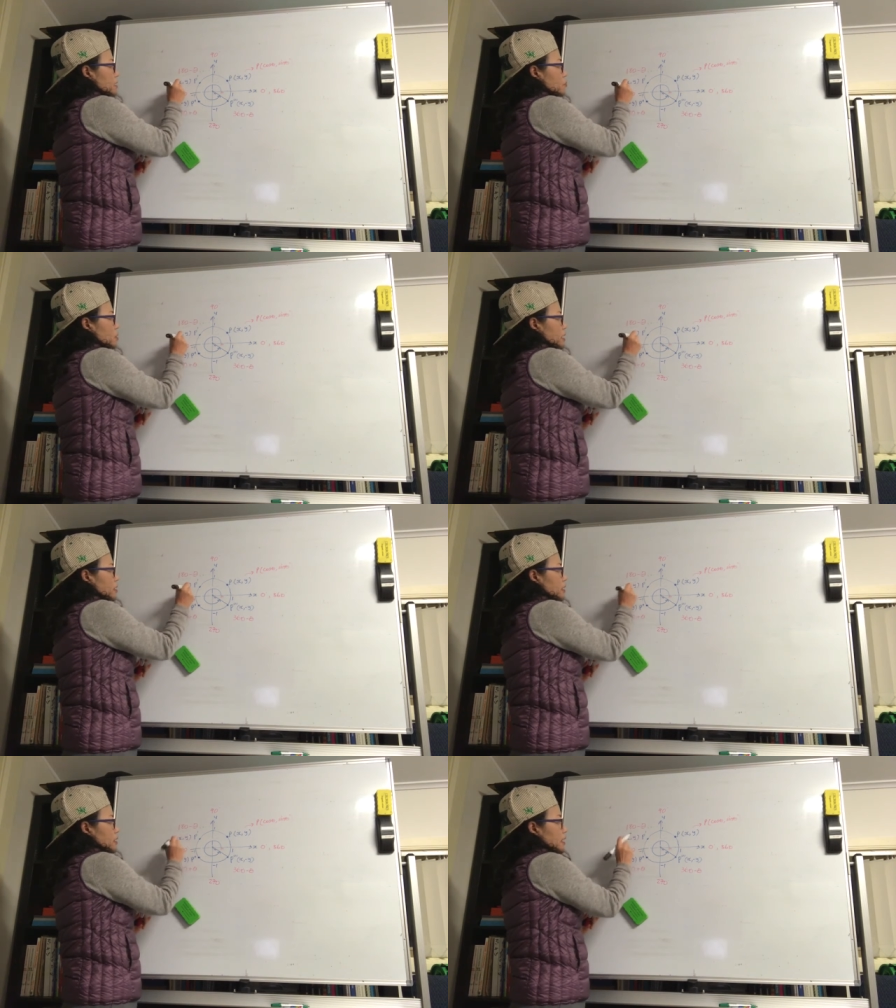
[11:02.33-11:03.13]
what is
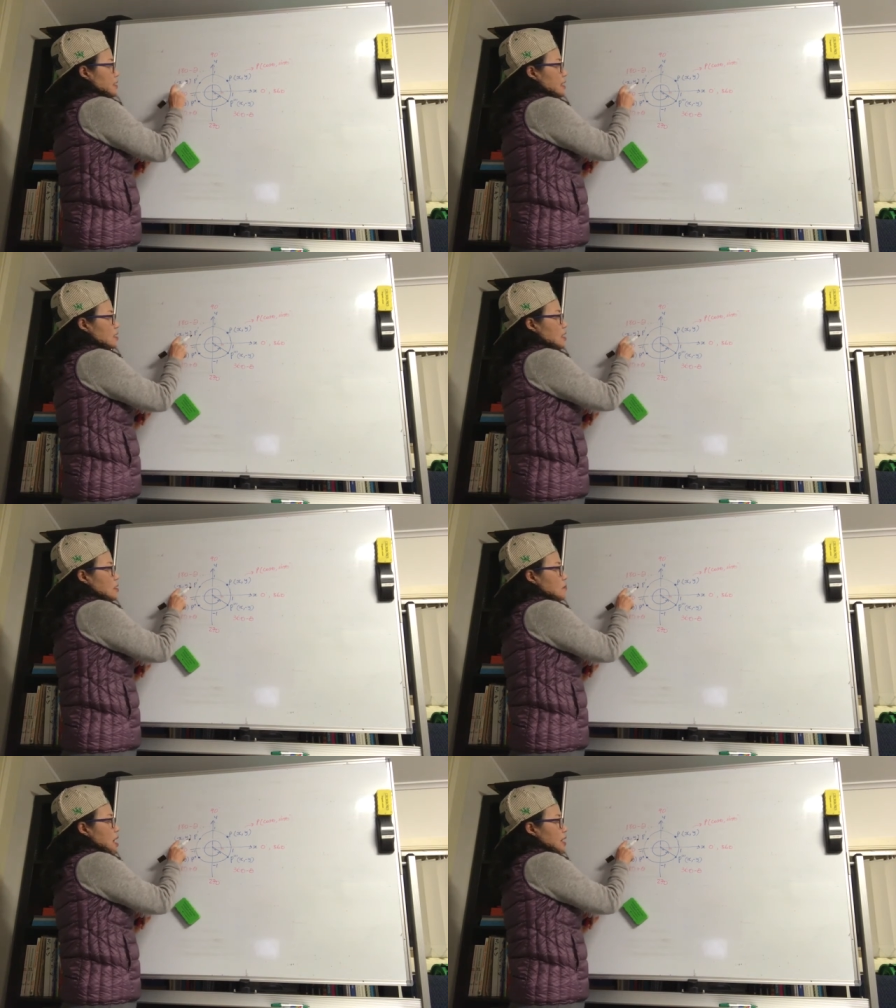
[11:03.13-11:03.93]
it? It says
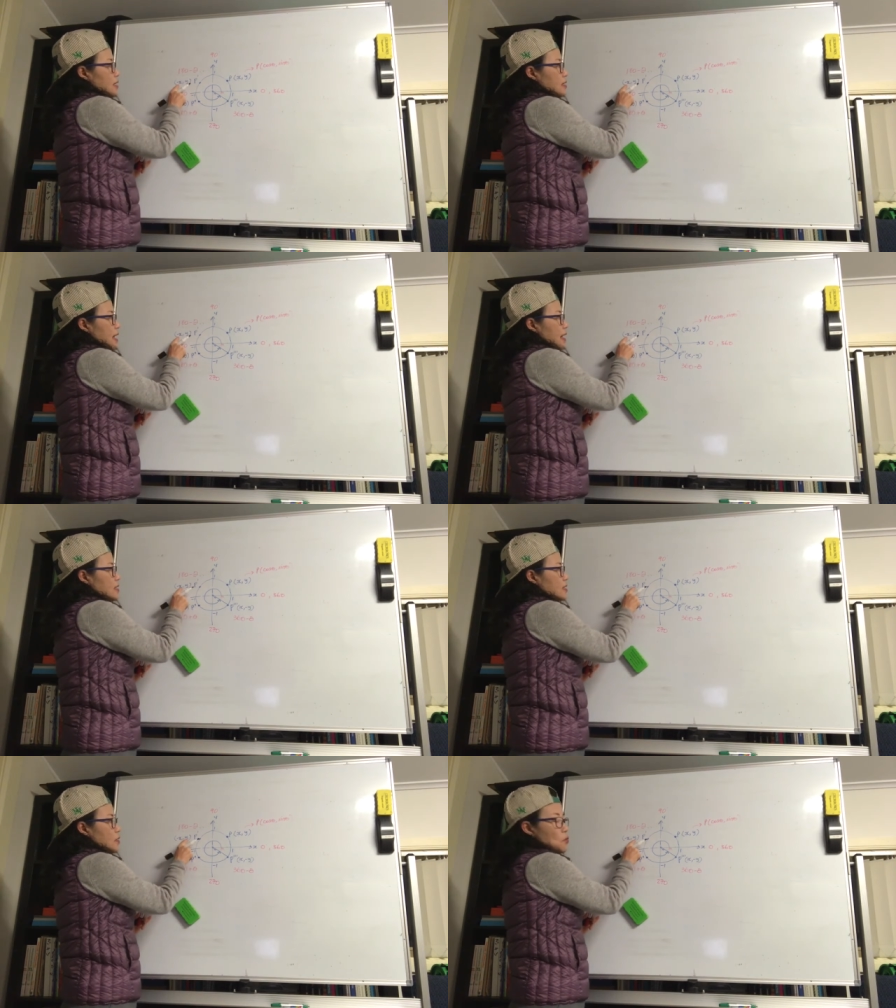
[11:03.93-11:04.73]
minus
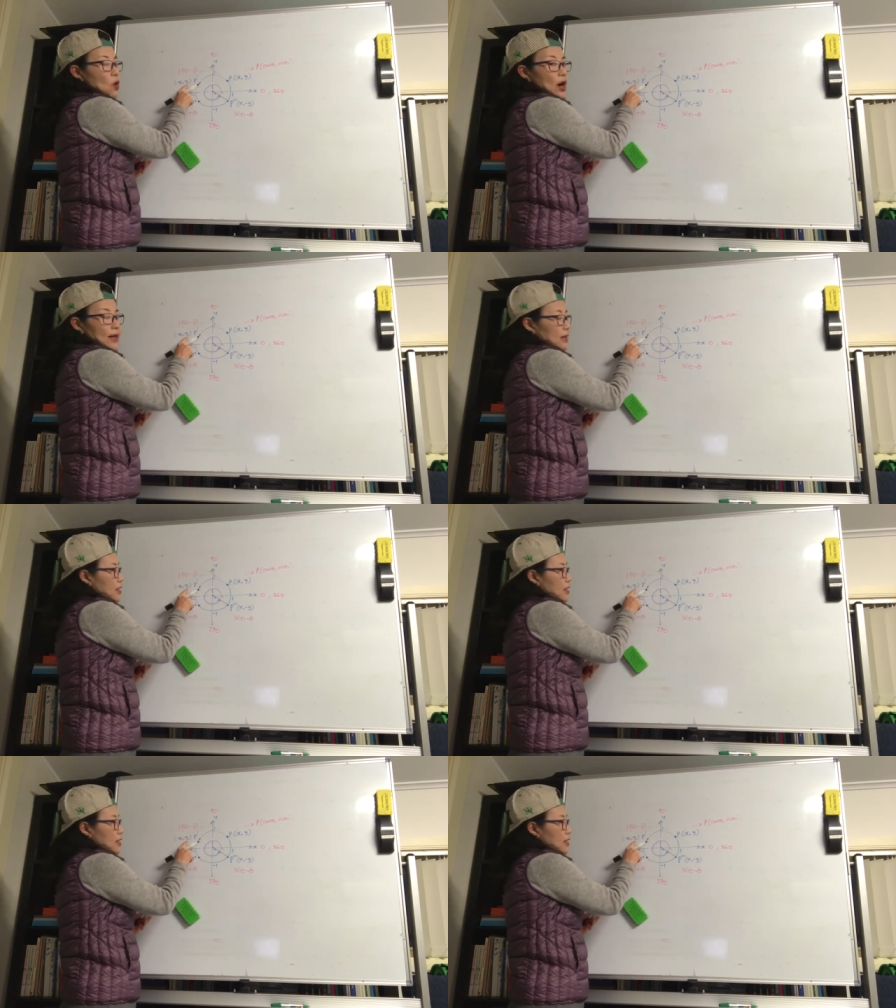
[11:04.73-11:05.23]
x and y.